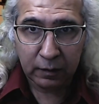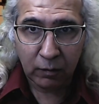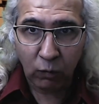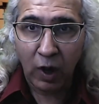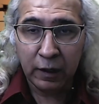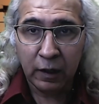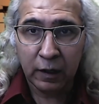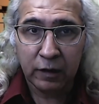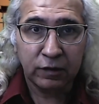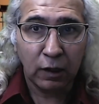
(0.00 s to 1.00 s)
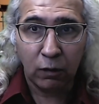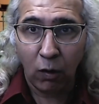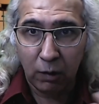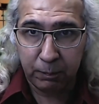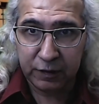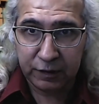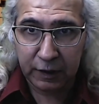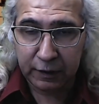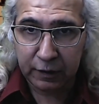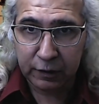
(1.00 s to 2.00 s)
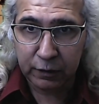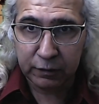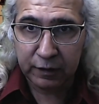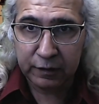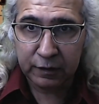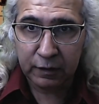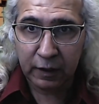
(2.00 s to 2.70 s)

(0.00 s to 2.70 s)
One is the corpus that it uses,